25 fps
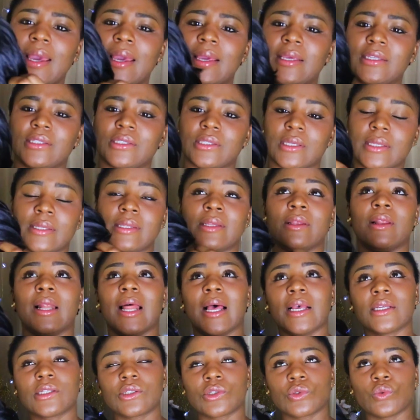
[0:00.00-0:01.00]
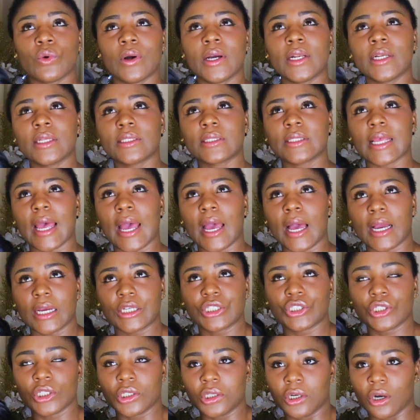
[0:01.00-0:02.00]
it's the last ones I
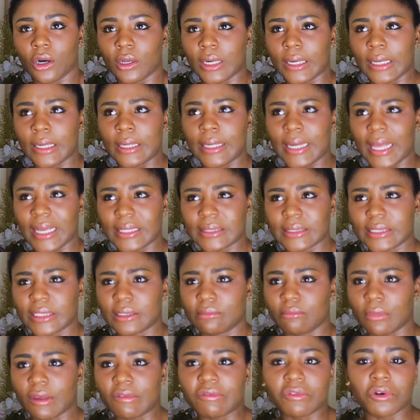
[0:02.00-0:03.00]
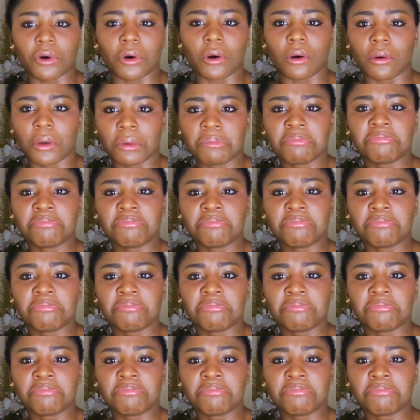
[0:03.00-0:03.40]
actually got lasted me for,